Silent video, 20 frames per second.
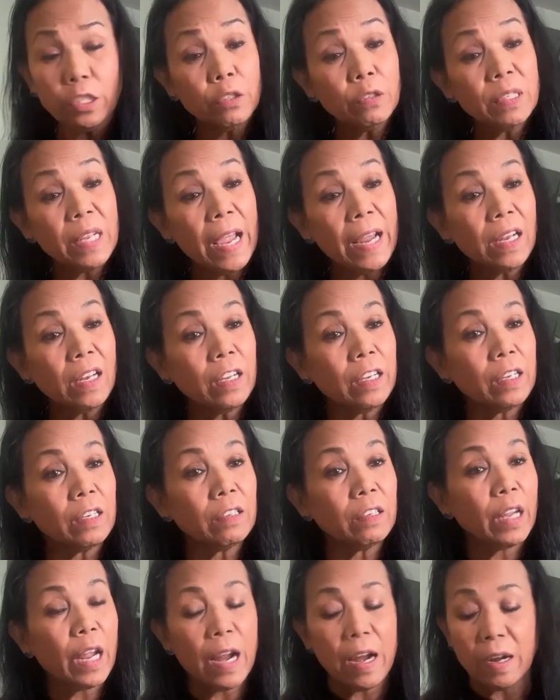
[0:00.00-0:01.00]
lightly,
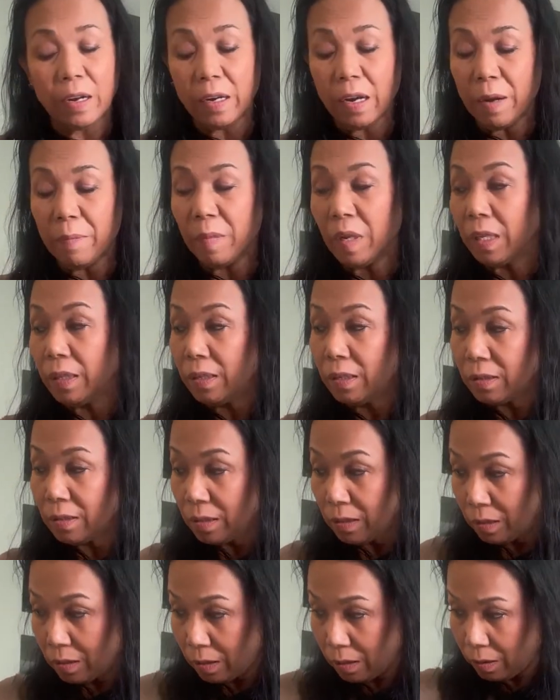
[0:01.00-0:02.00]
okay? I mean, this
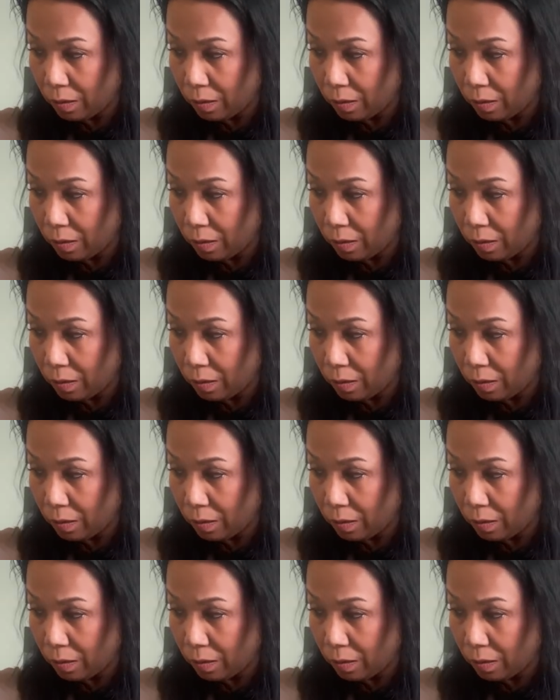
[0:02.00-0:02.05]
is